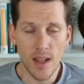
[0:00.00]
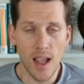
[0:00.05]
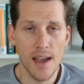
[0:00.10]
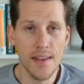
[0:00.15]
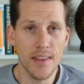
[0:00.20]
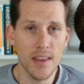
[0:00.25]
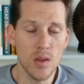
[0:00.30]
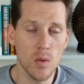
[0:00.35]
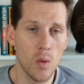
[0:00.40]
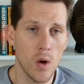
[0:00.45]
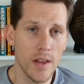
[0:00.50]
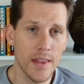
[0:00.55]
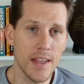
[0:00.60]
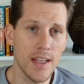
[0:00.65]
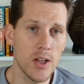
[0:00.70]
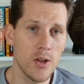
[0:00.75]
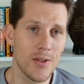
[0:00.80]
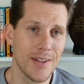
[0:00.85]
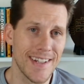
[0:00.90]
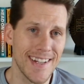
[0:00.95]
I think the one
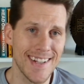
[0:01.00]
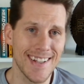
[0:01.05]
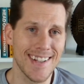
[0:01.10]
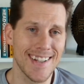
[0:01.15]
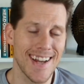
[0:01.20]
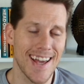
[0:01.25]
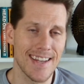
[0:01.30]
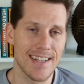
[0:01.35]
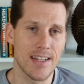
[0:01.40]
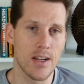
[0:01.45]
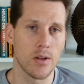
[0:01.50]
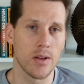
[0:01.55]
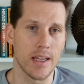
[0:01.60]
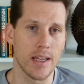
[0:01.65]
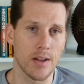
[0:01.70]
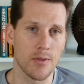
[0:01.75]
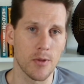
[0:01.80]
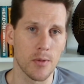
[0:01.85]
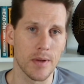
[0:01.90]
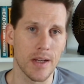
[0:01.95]
thing you didn't necessarily
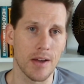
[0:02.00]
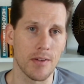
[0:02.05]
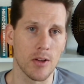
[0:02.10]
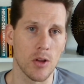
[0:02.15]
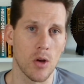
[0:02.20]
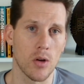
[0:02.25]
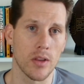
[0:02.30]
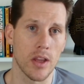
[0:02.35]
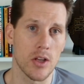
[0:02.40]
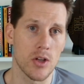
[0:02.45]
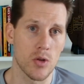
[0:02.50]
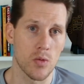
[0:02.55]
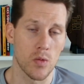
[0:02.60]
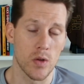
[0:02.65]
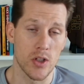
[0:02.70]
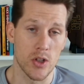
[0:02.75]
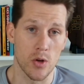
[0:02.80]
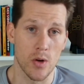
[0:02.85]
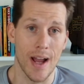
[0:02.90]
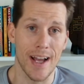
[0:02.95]
get from David Long that
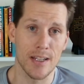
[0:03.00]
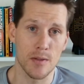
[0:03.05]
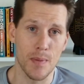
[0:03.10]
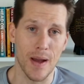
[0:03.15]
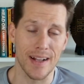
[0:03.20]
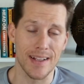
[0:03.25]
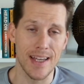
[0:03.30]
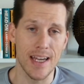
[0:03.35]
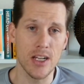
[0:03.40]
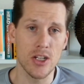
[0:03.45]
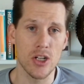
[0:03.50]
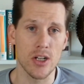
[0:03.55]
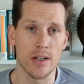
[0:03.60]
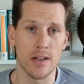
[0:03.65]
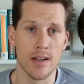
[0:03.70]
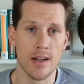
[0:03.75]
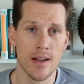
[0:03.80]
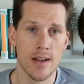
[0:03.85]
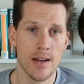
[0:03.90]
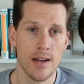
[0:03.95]
was your
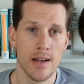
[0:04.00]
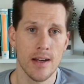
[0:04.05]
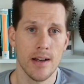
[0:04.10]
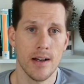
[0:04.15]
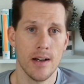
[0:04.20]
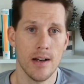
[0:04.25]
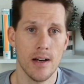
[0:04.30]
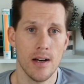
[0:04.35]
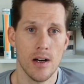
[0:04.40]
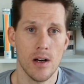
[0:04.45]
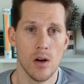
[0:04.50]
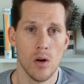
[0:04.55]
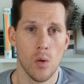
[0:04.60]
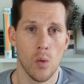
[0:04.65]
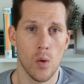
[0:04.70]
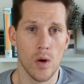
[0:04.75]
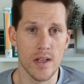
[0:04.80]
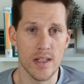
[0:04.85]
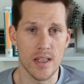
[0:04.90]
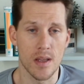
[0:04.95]
expectation
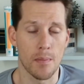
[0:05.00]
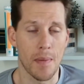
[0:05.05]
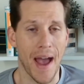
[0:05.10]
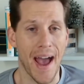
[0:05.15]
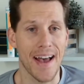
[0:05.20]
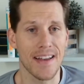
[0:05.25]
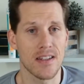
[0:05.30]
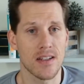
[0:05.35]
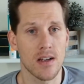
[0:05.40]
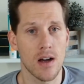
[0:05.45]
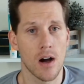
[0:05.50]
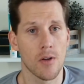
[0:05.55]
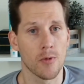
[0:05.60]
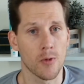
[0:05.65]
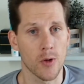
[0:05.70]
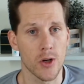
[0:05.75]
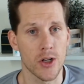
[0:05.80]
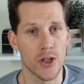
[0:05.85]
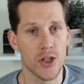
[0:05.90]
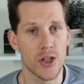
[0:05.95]
was the pass
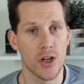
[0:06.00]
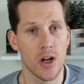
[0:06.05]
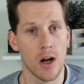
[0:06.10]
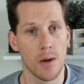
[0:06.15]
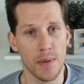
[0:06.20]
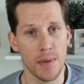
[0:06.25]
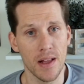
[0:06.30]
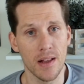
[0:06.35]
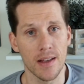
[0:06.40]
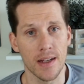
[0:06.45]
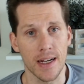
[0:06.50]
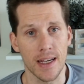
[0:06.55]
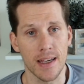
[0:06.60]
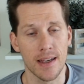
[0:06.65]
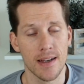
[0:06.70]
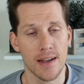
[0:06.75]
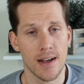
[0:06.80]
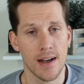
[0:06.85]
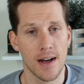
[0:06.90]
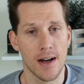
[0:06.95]
coverage ability.
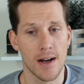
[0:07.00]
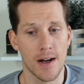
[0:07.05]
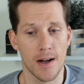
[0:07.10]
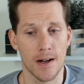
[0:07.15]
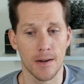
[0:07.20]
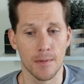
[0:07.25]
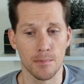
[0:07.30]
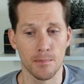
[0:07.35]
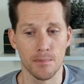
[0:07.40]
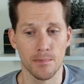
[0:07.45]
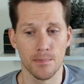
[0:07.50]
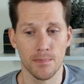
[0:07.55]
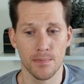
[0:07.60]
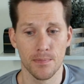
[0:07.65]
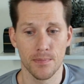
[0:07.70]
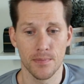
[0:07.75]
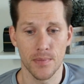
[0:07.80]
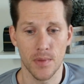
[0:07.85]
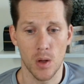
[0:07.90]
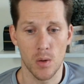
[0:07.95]

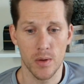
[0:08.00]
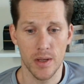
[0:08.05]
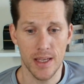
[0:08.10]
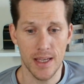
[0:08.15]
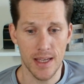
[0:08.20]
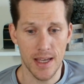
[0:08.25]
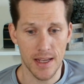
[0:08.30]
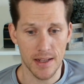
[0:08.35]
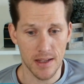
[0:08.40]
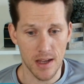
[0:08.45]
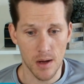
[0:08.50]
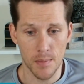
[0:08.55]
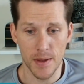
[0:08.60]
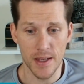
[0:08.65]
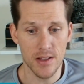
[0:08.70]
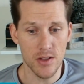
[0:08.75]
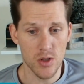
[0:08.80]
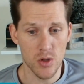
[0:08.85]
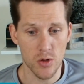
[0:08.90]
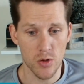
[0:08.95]
He had come
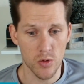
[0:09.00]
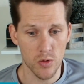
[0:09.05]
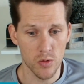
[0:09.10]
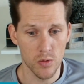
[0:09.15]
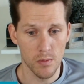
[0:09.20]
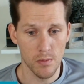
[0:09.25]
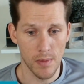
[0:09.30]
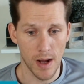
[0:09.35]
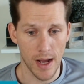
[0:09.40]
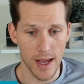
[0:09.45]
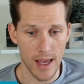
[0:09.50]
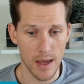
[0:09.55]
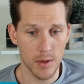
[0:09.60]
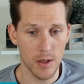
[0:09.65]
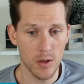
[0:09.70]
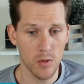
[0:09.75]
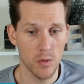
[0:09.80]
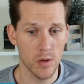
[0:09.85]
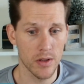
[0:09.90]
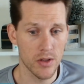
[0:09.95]
into
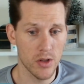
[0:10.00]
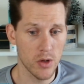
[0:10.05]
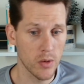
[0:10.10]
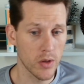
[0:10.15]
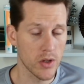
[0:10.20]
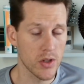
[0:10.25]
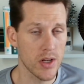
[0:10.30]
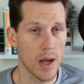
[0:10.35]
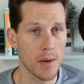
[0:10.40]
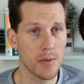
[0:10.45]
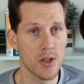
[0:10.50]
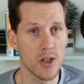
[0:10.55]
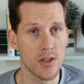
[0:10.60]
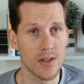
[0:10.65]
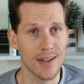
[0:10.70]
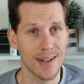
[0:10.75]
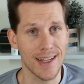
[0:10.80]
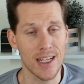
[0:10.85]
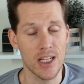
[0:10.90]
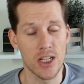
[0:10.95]
Miami with 2
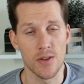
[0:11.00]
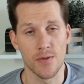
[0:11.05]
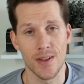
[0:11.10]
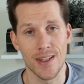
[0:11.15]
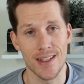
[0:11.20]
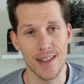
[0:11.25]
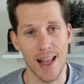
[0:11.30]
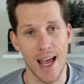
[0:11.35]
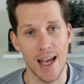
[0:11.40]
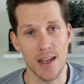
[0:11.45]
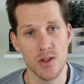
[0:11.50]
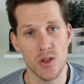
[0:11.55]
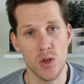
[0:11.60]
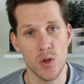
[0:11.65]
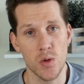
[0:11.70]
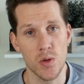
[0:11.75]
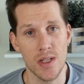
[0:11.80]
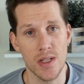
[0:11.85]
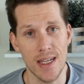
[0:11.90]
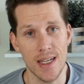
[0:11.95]
interceptions in each of his last
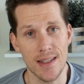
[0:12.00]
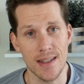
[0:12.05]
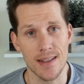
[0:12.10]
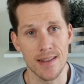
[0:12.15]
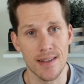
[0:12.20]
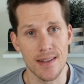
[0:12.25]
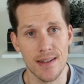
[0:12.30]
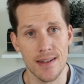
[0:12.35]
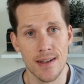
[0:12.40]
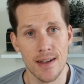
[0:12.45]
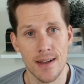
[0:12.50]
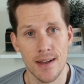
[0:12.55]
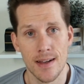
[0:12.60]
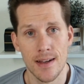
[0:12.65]
2 seasons